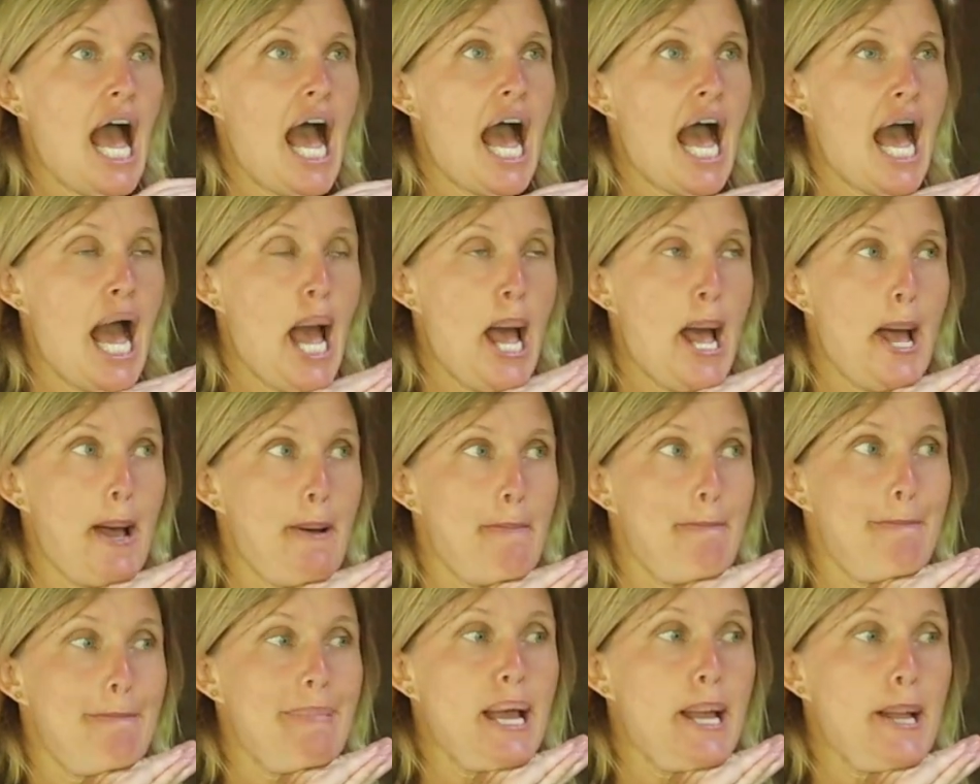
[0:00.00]

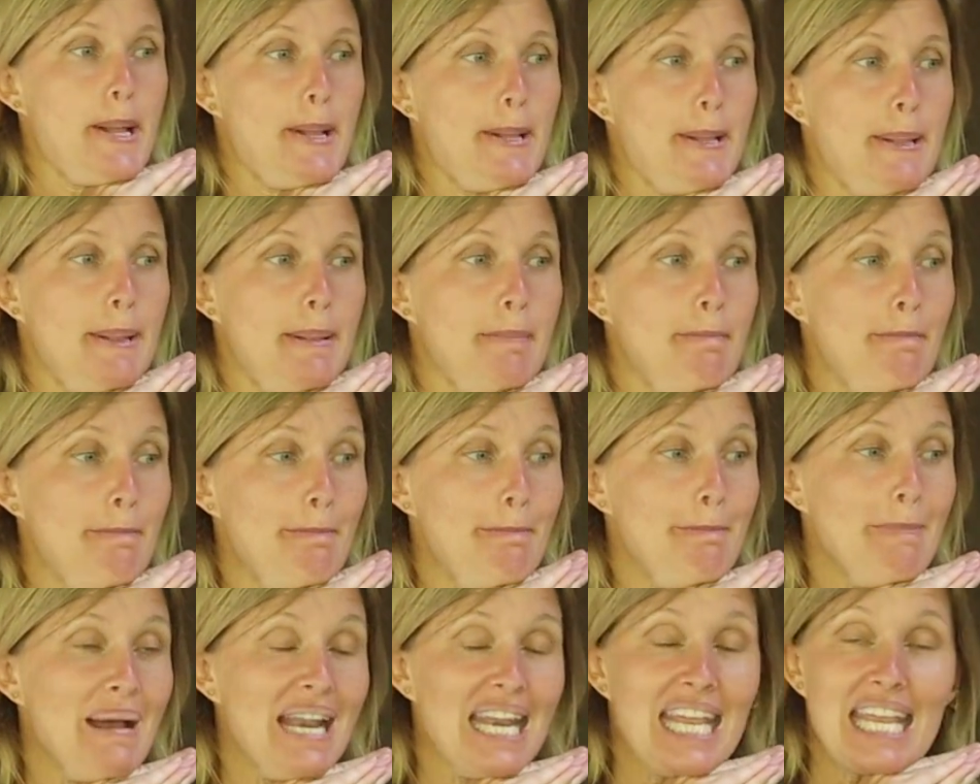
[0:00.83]

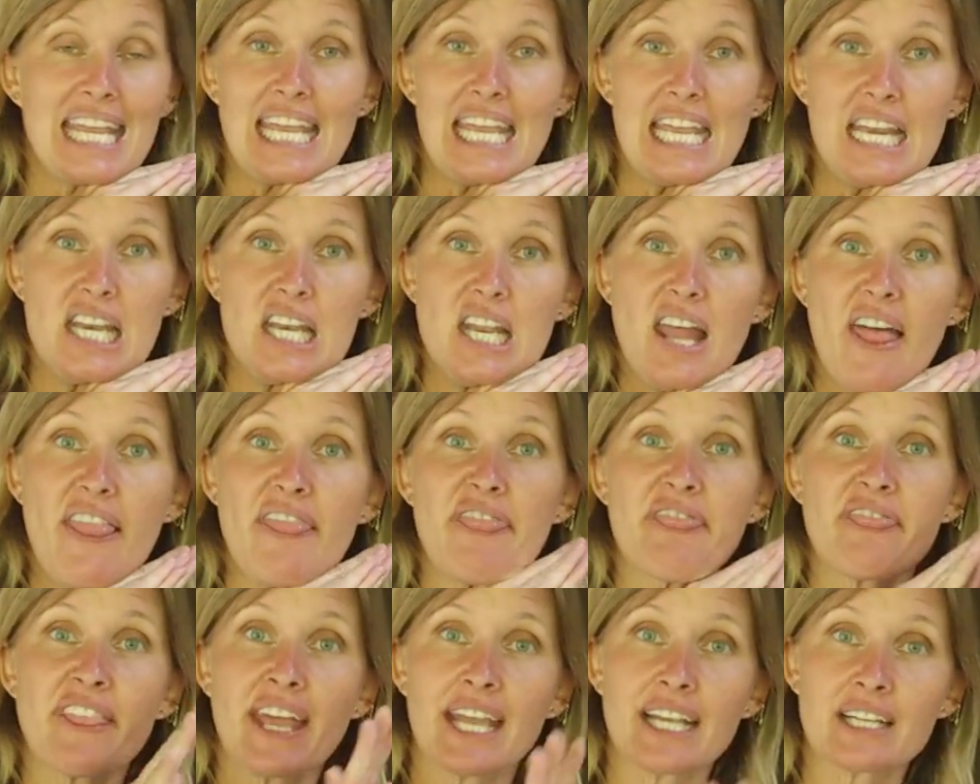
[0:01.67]
But again,
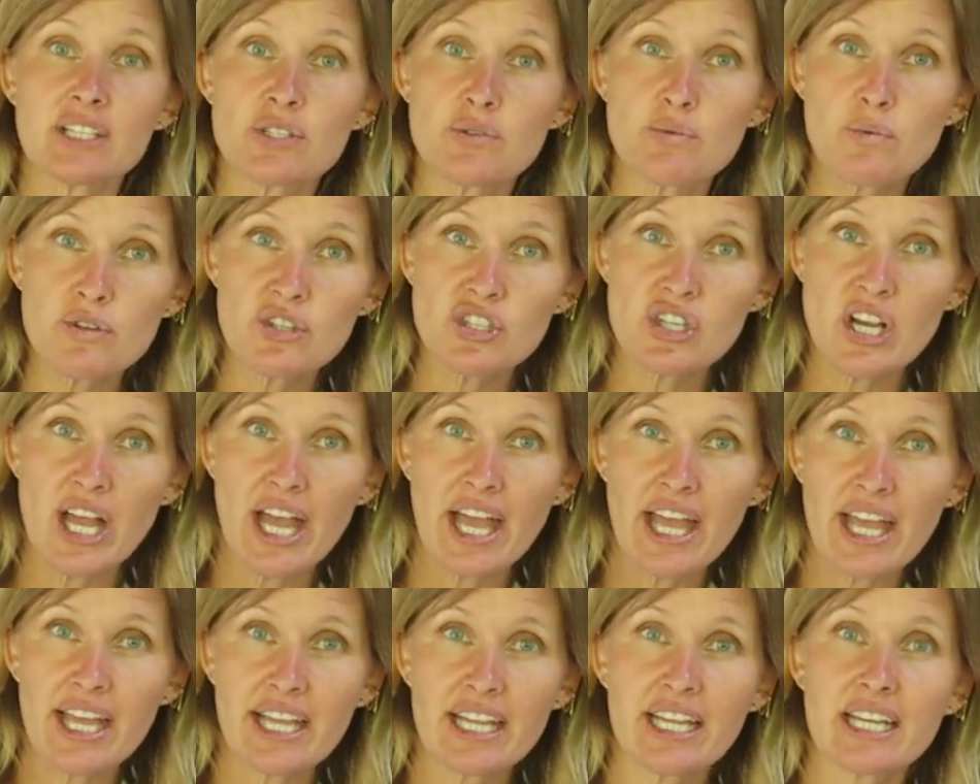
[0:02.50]
things will
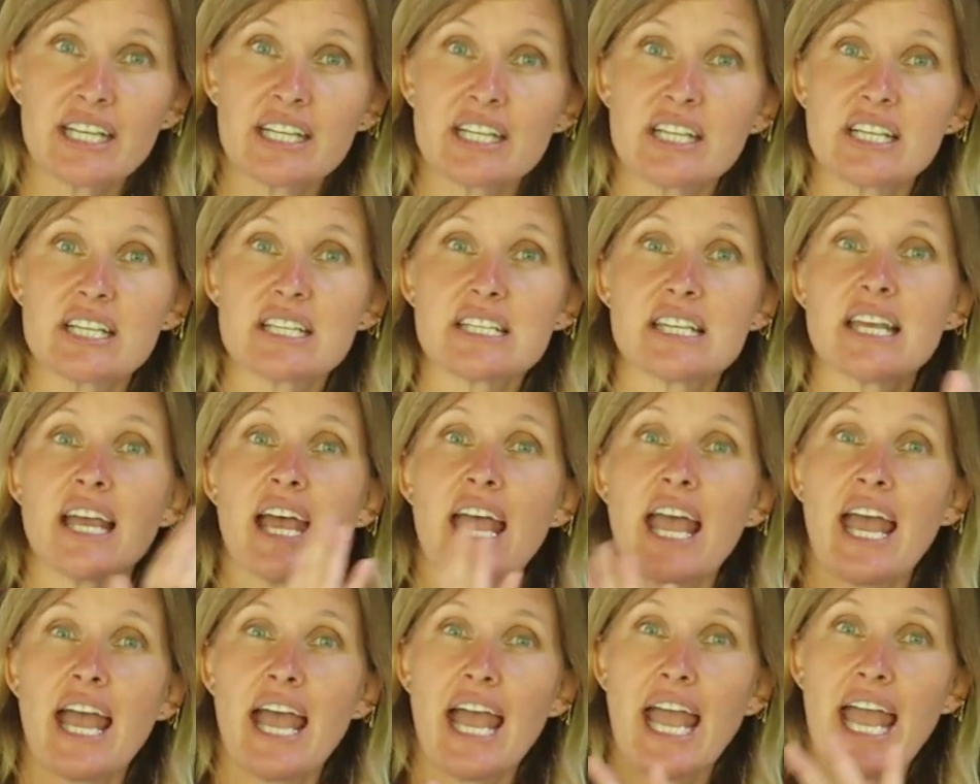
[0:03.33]
change,
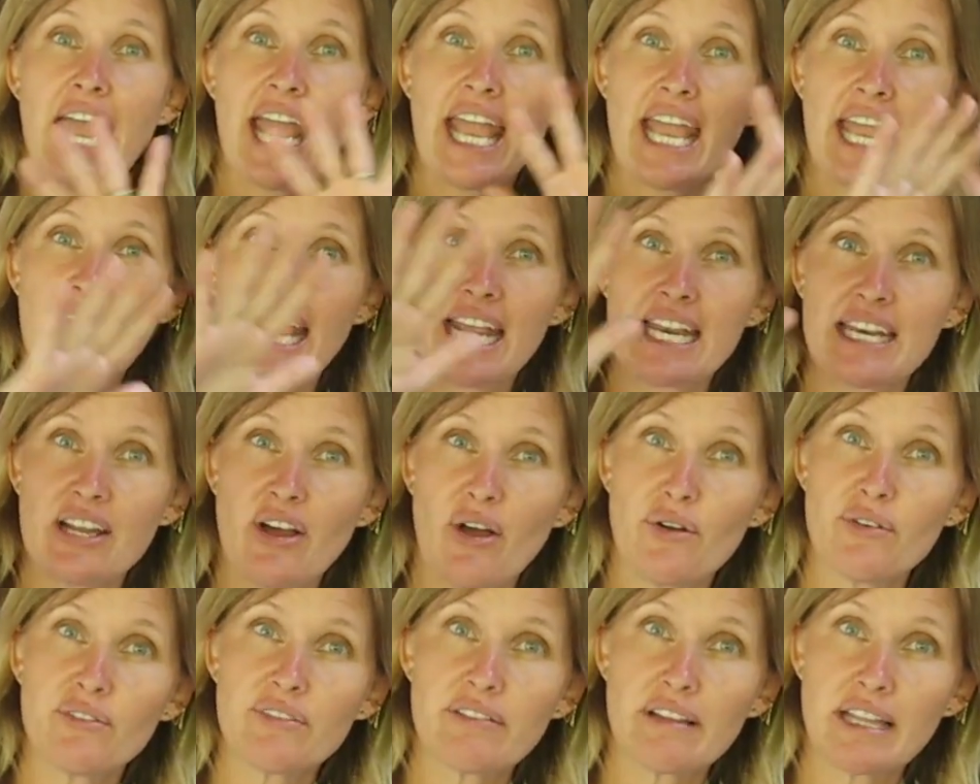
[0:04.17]
and
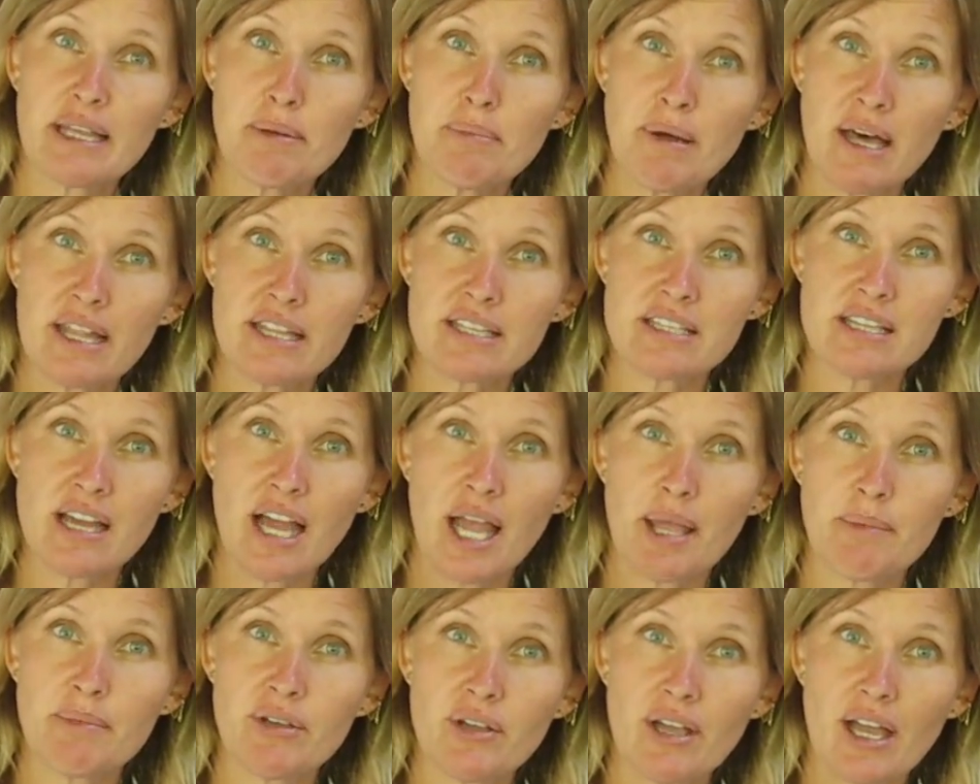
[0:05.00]
hopefully by the
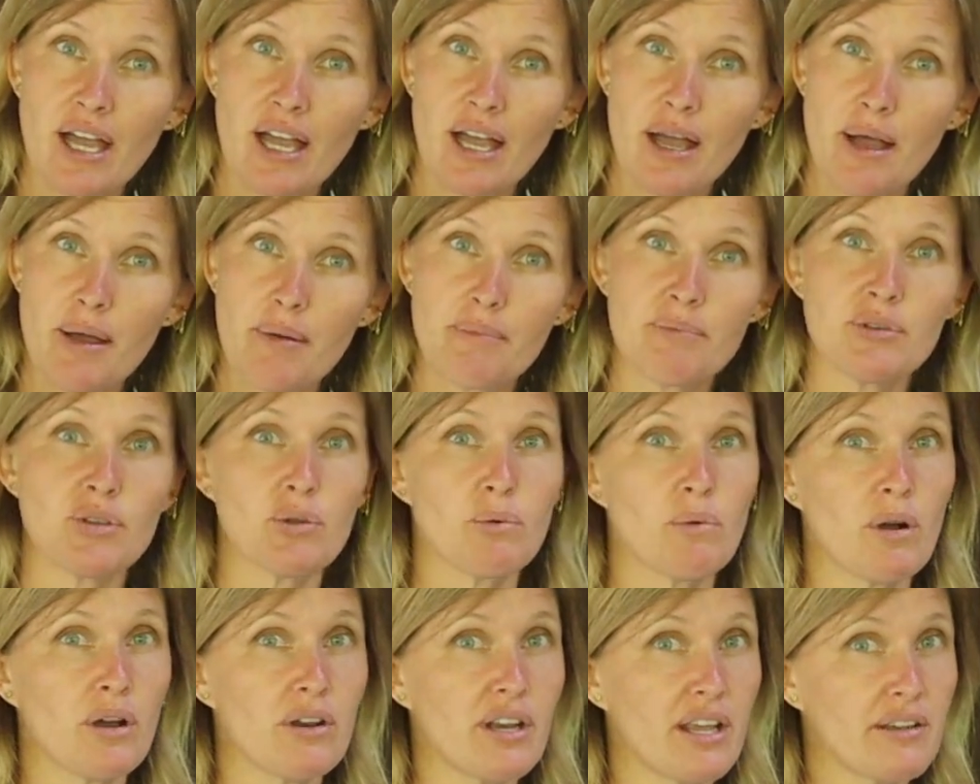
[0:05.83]
time you come,
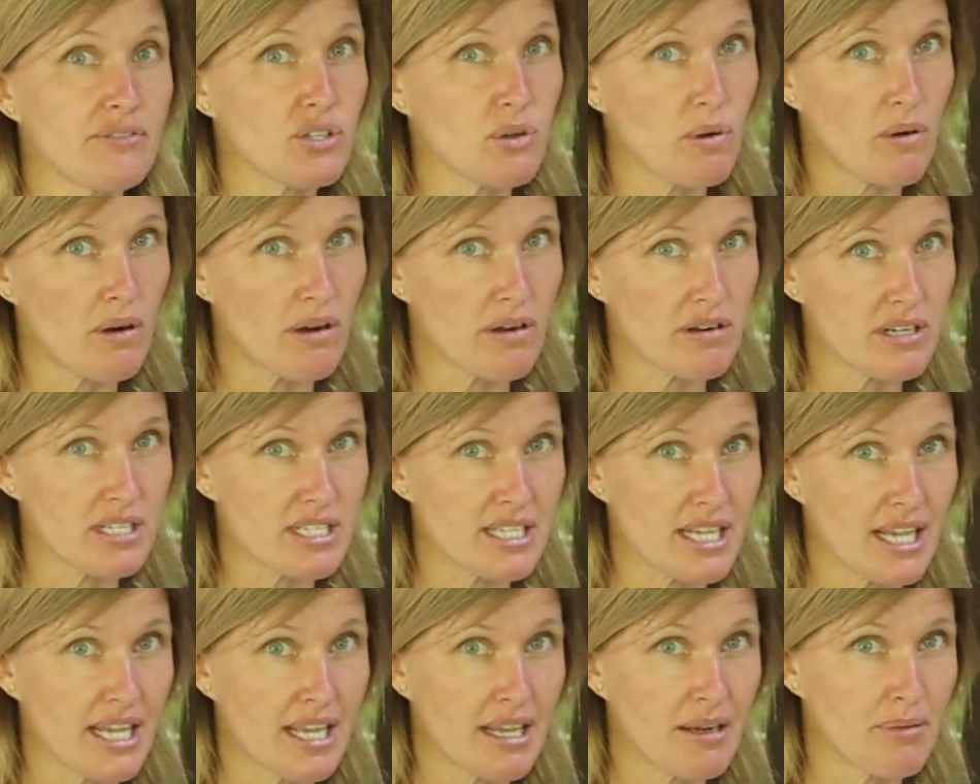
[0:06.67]
you won't have to
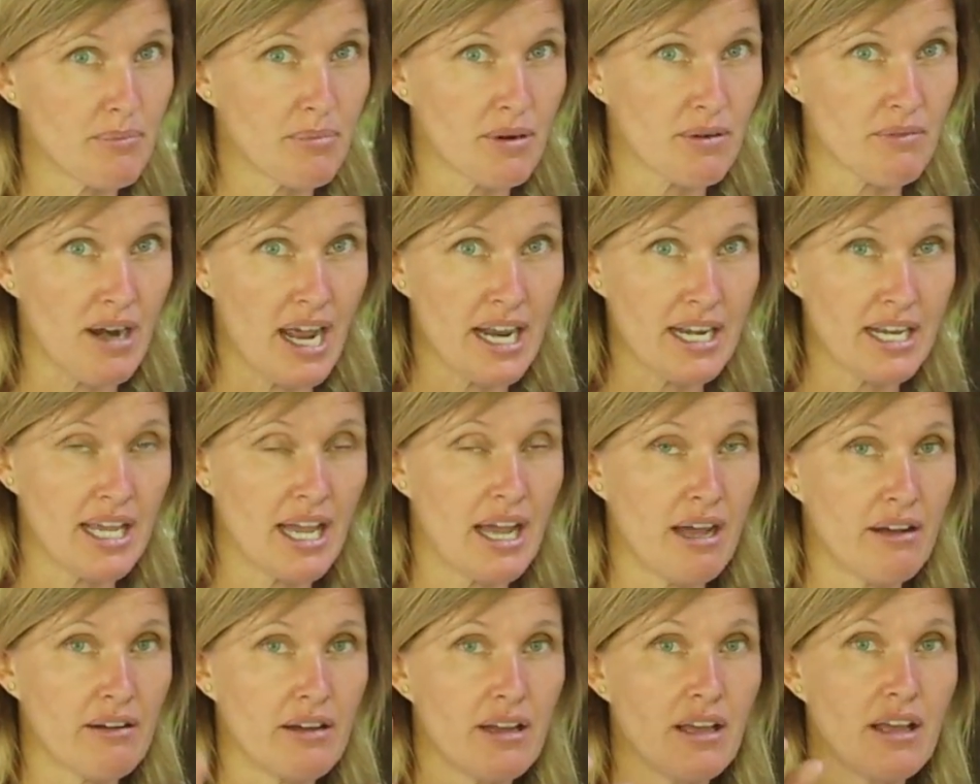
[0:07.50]
quarantine. But right
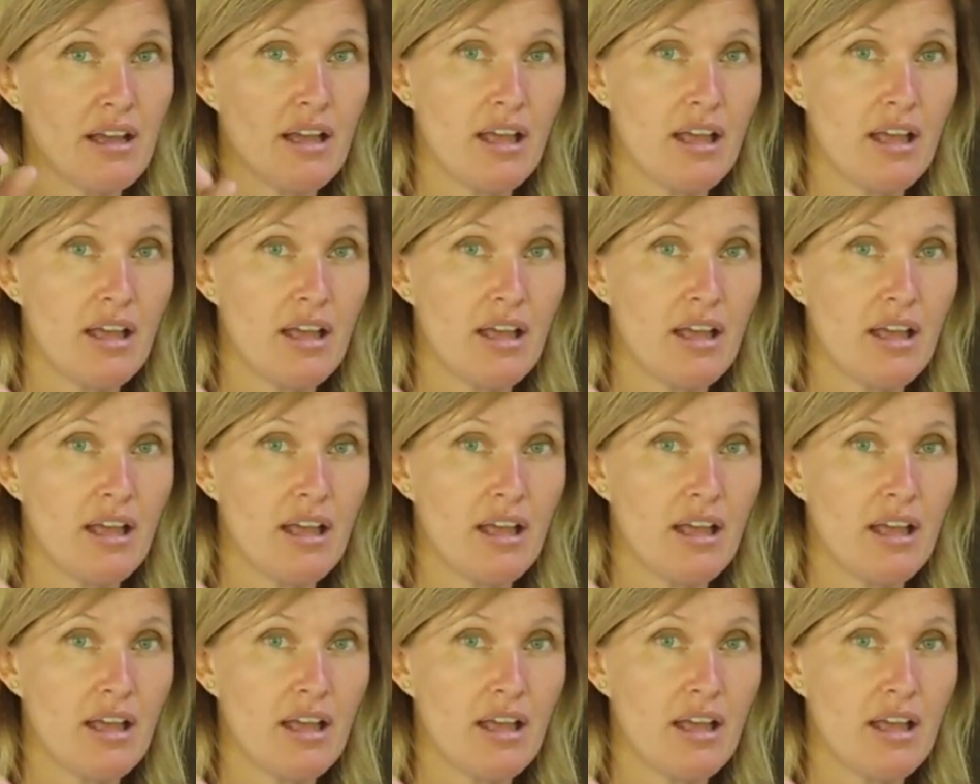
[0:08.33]
now,